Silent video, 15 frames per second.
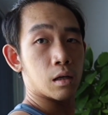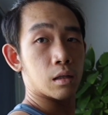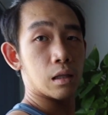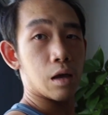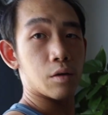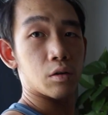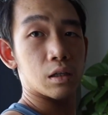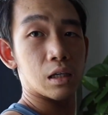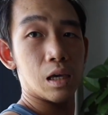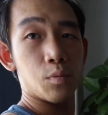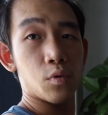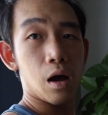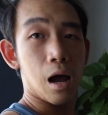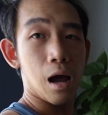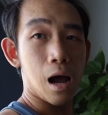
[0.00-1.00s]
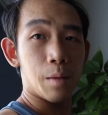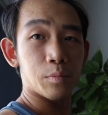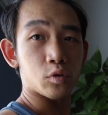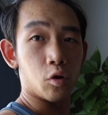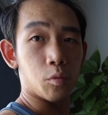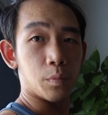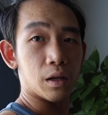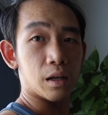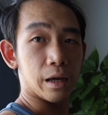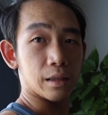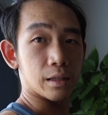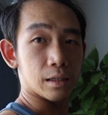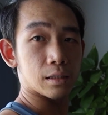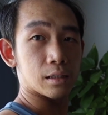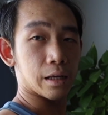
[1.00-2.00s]
Now you're going to keep your arms open like
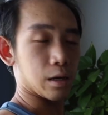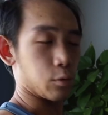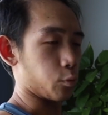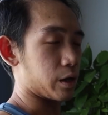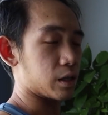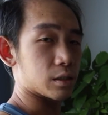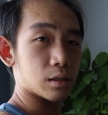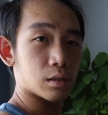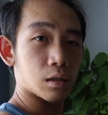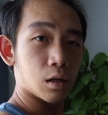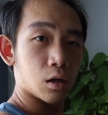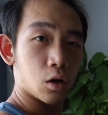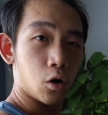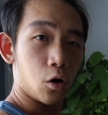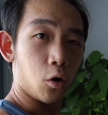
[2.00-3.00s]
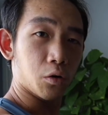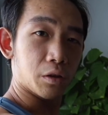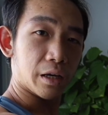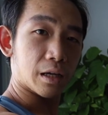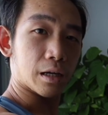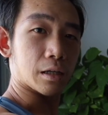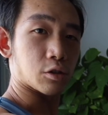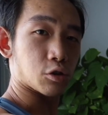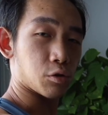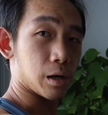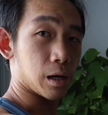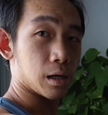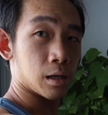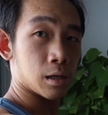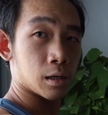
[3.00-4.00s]
this, like a waiter holding a tray.